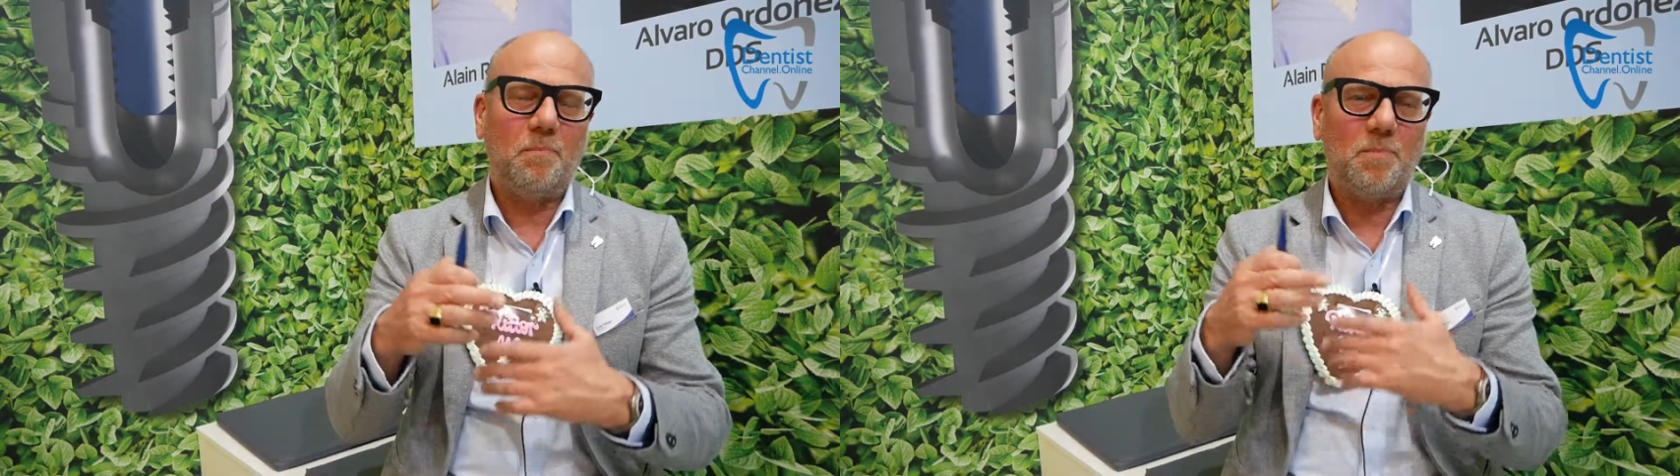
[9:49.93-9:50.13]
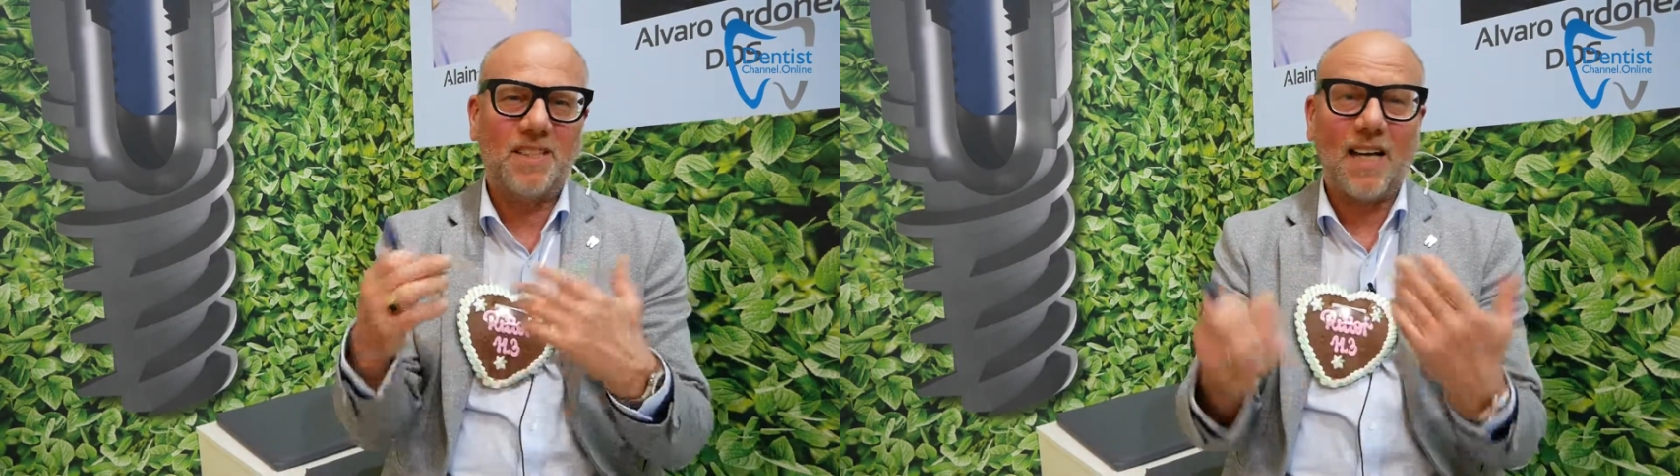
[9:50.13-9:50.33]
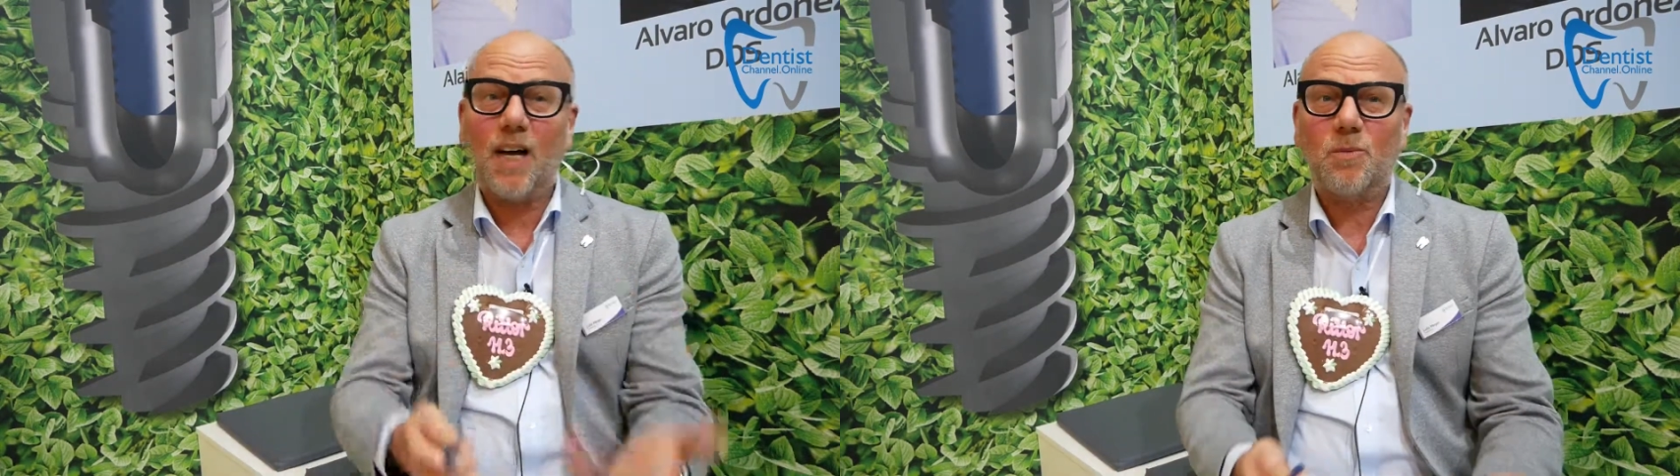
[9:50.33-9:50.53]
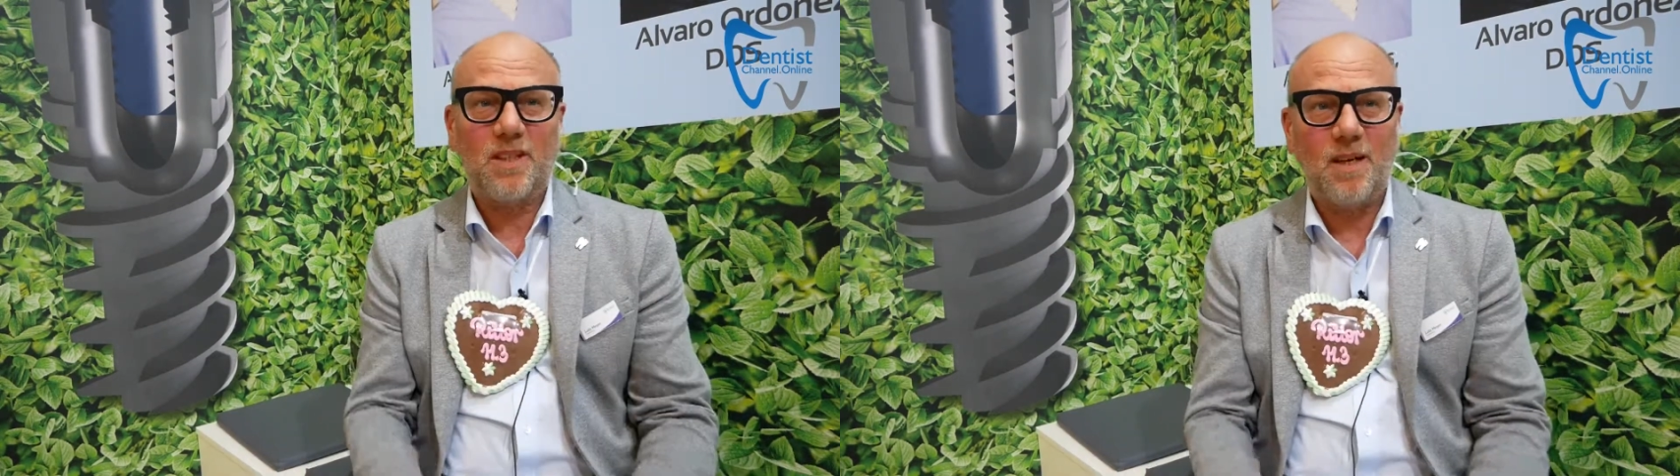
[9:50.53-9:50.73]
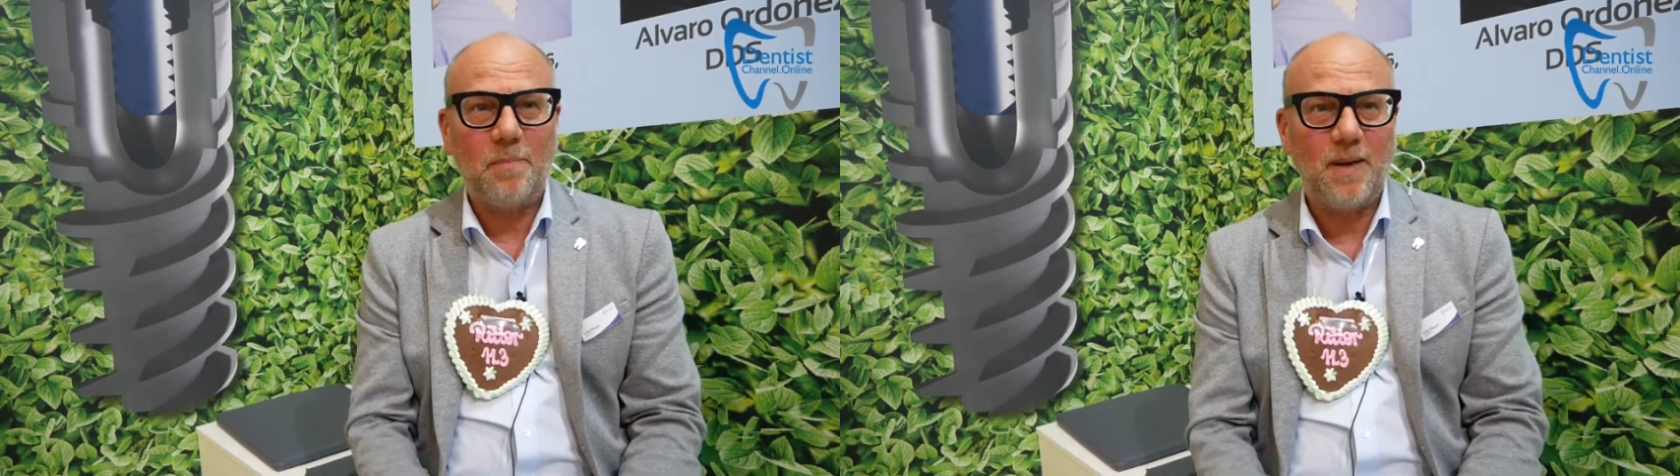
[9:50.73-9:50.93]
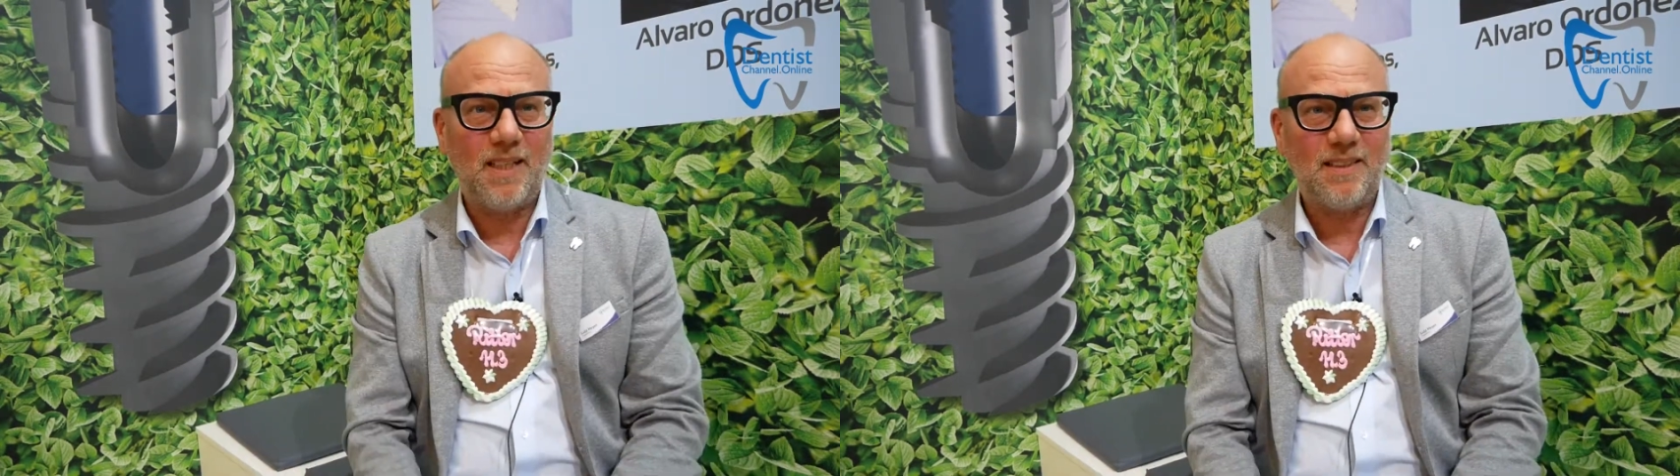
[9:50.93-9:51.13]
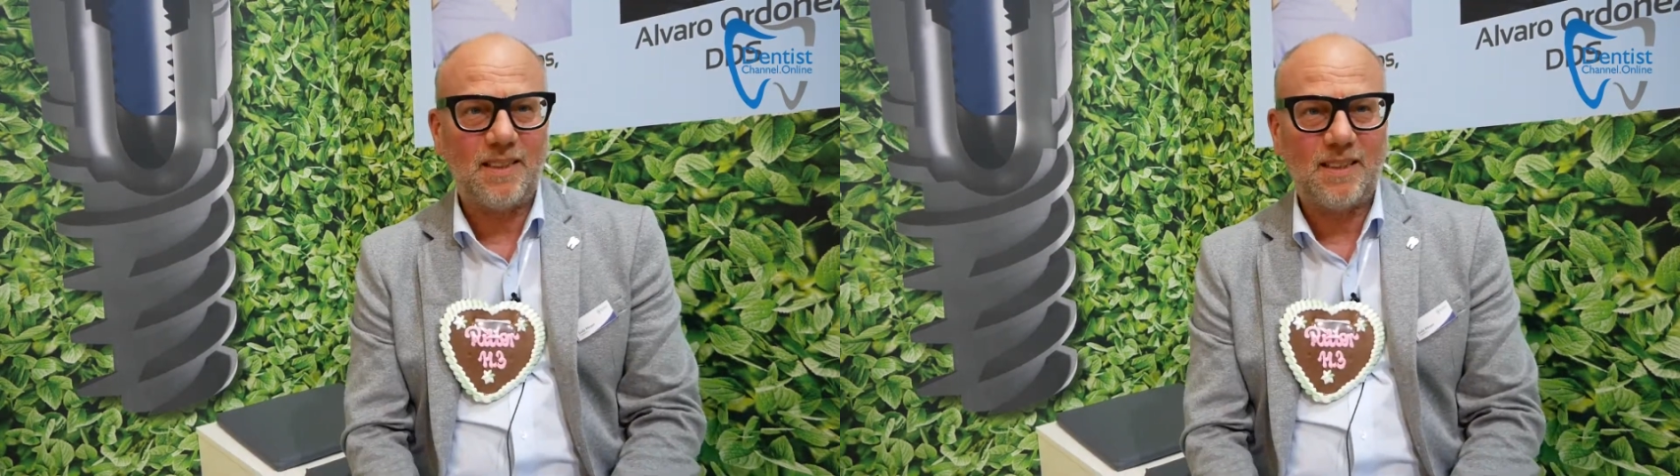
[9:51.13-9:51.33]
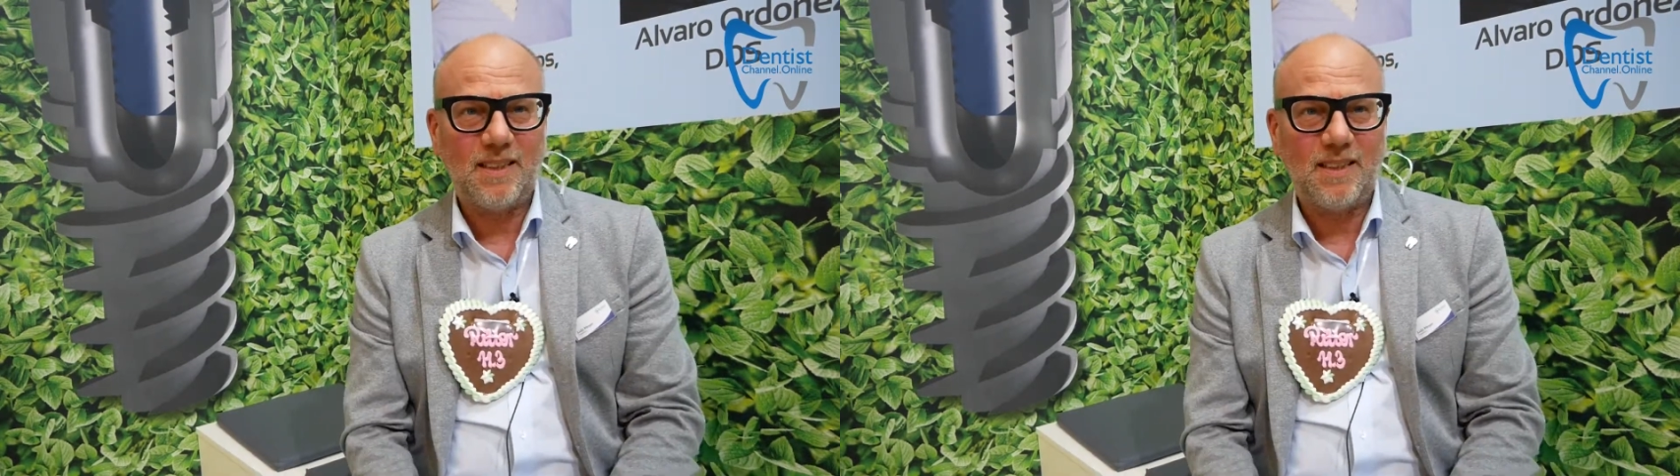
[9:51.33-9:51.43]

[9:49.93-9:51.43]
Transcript: start with implants.